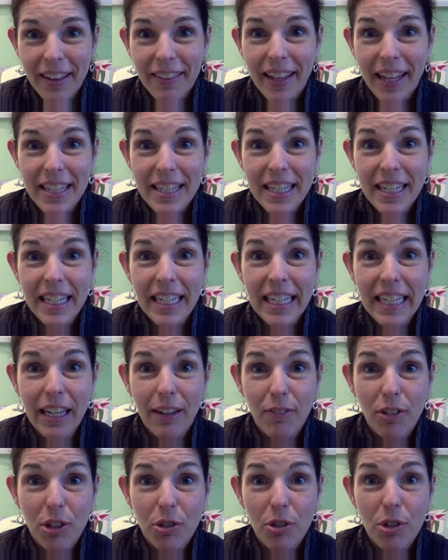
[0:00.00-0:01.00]
That's going to
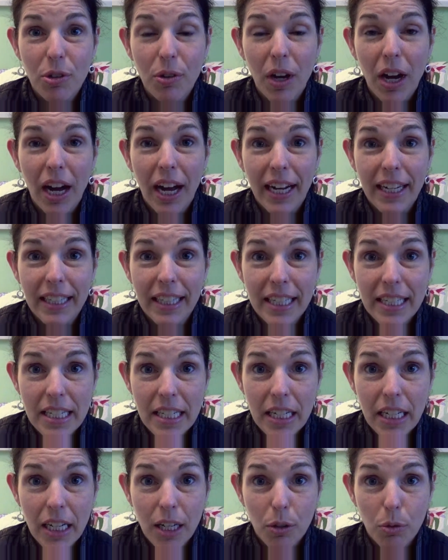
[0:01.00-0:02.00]
give you your
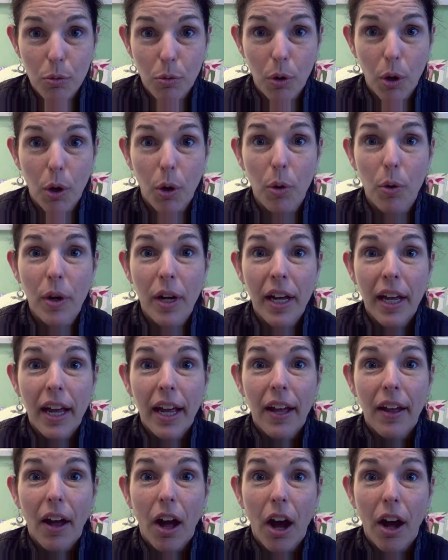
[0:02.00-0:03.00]
eyelet row.
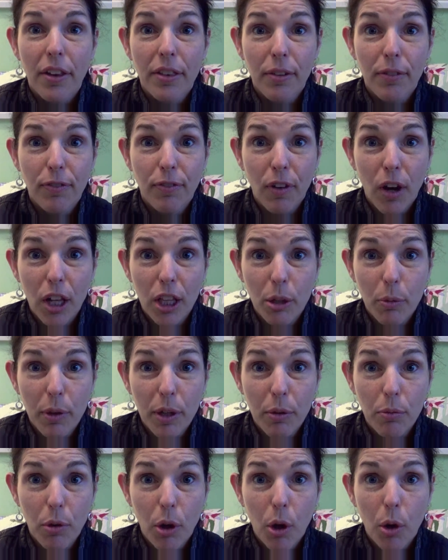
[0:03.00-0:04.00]
On the
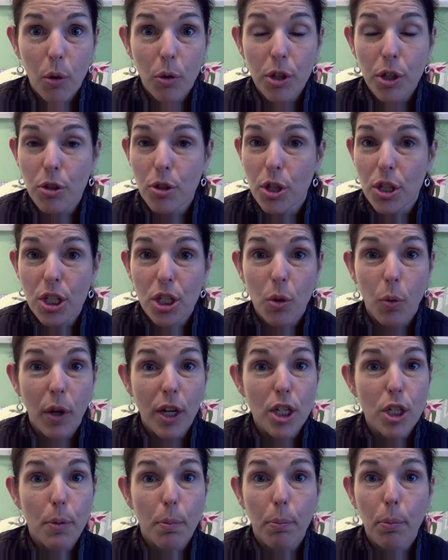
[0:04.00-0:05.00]
following row, you're just
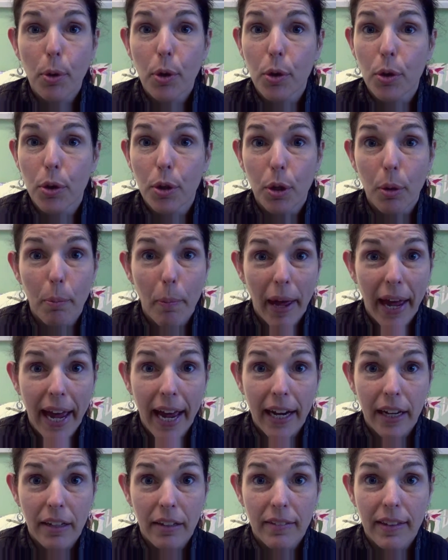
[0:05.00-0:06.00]
going to purl
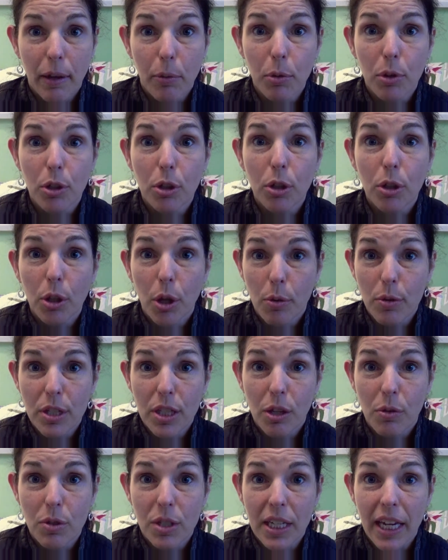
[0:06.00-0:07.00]
back. That will close
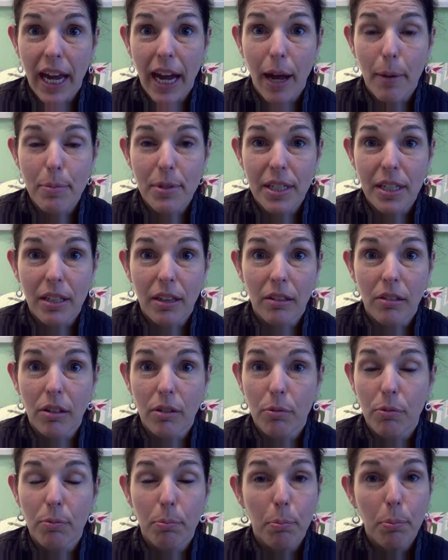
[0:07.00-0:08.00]
those gaps and it'll
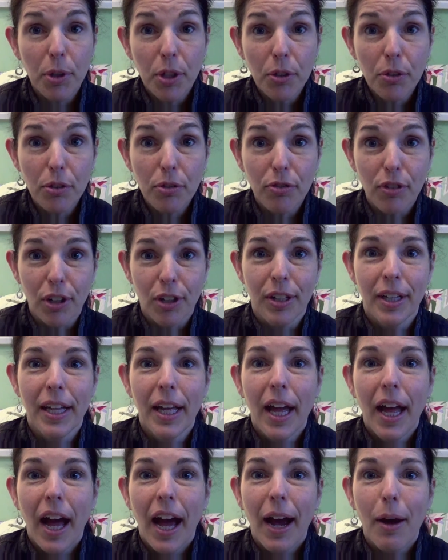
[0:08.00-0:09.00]
look beautiful.
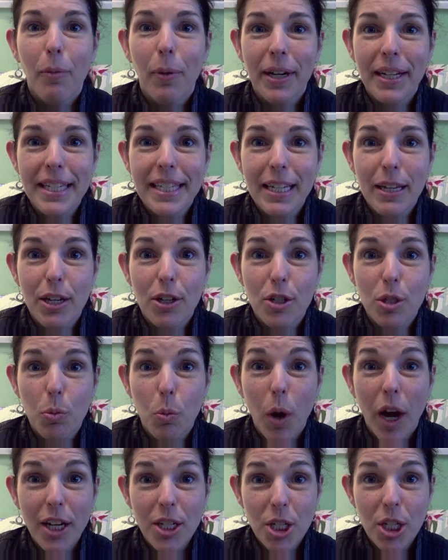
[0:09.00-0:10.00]
I want to see your
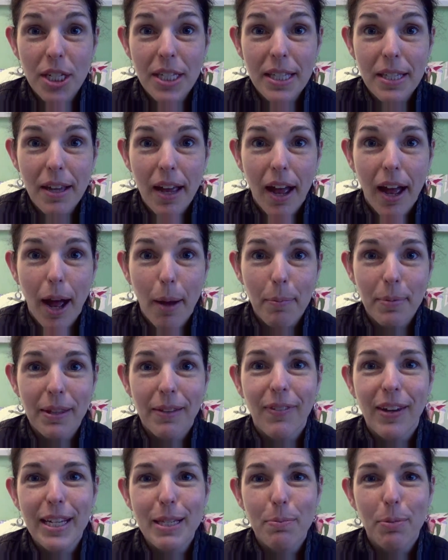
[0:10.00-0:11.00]
swatches up in
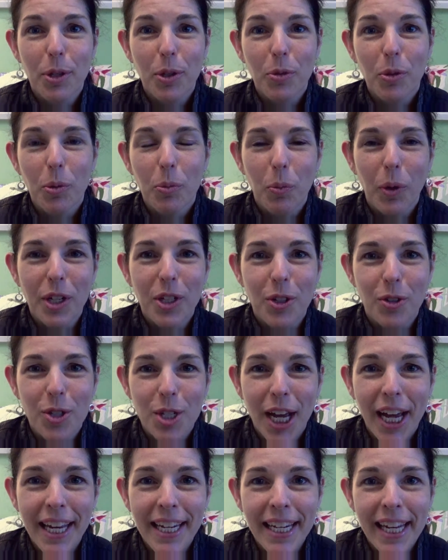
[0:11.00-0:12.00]
the Facebook group when you're
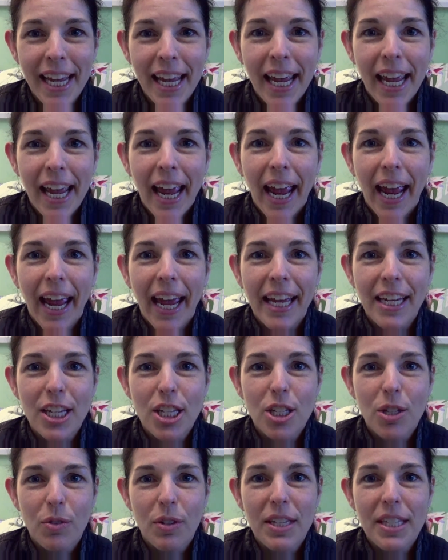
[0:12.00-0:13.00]
done. And
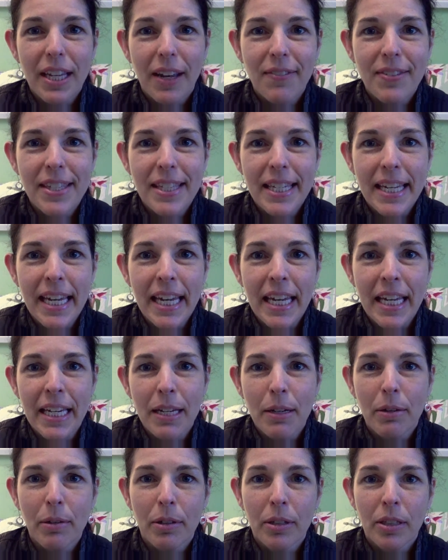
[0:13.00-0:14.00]
as soon as I've
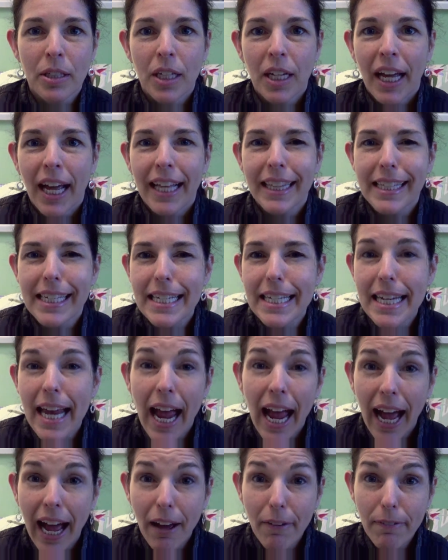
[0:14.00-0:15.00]
seen at least
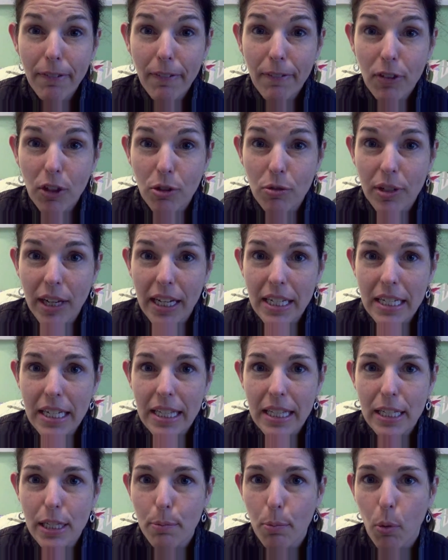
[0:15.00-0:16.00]
half of you get to
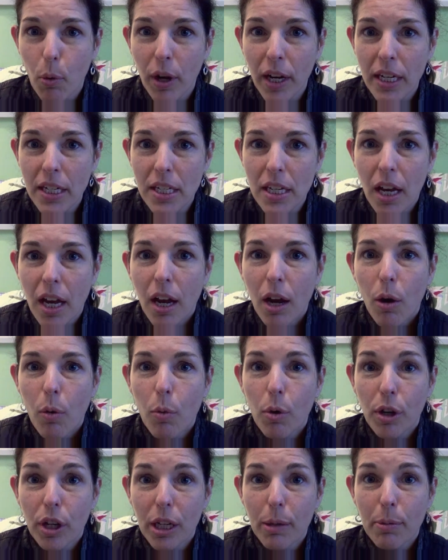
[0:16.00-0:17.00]
this point,
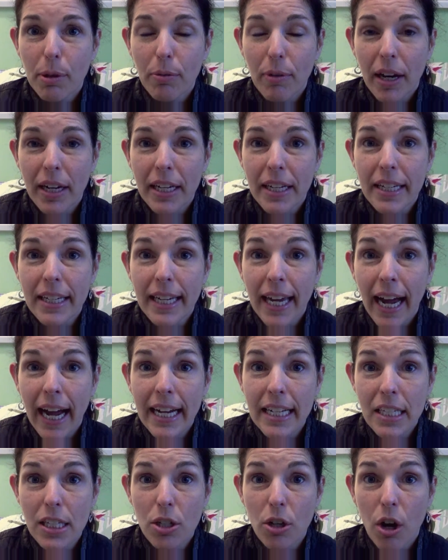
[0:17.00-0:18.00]
we're going to be ready to
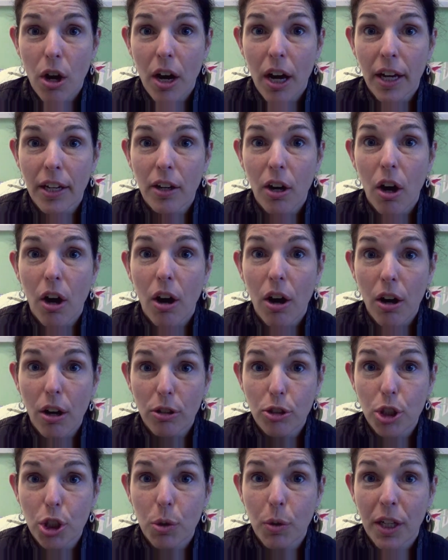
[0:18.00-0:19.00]
cast on
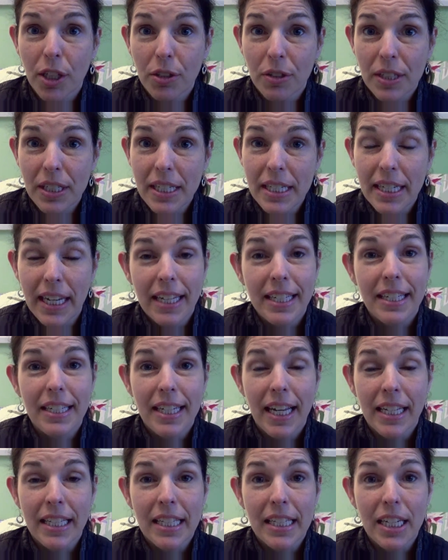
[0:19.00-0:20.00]
all
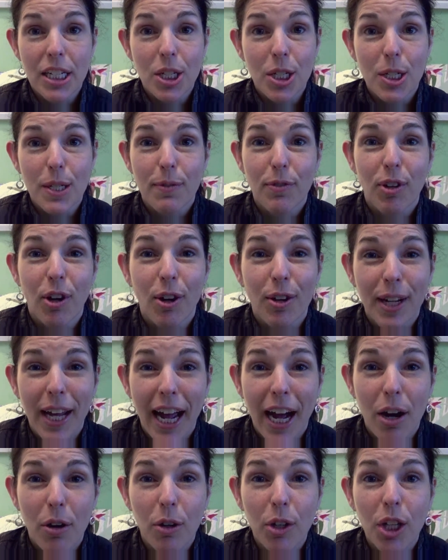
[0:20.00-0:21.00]
210 stitches for our
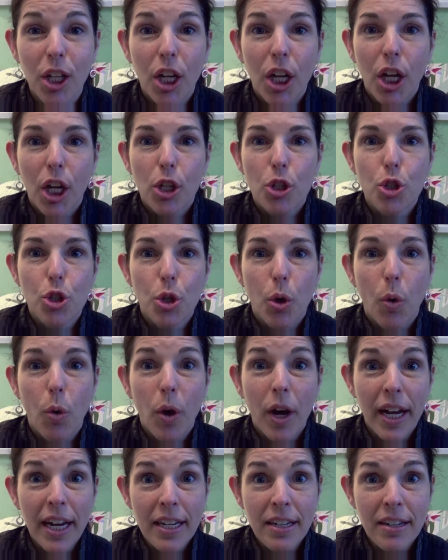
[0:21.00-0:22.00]
cowl.
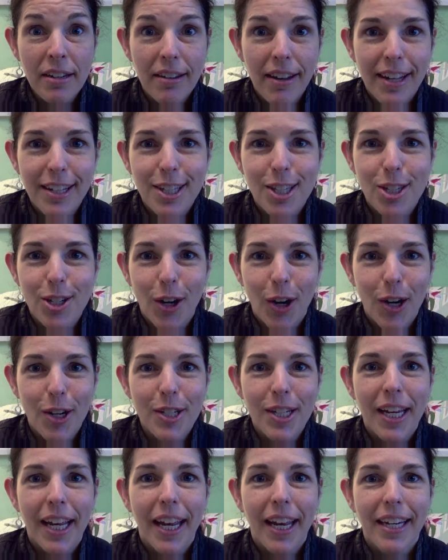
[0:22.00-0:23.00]
Join and
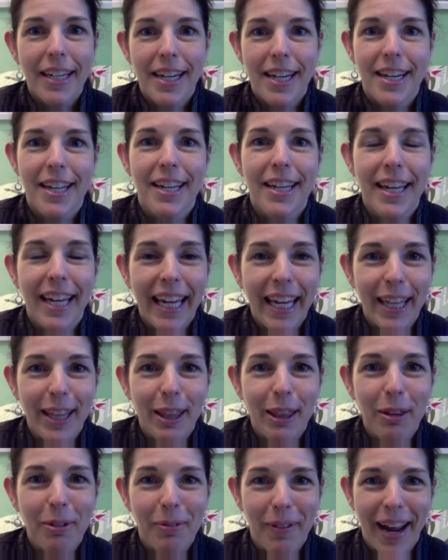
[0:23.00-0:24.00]
start knitting
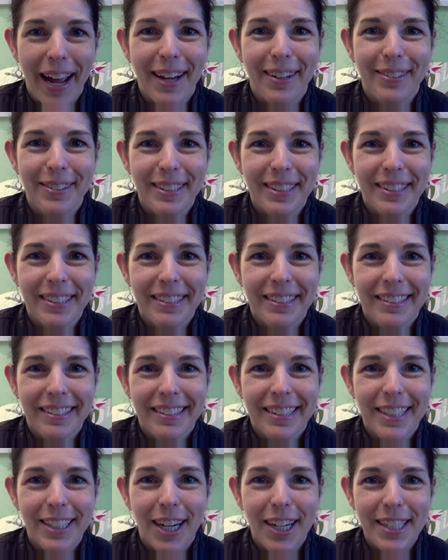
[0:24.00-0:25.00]
in the round.
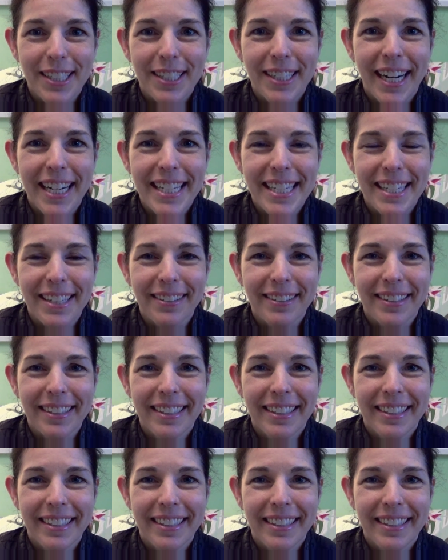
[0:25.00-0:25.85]
Talk to you guys soon.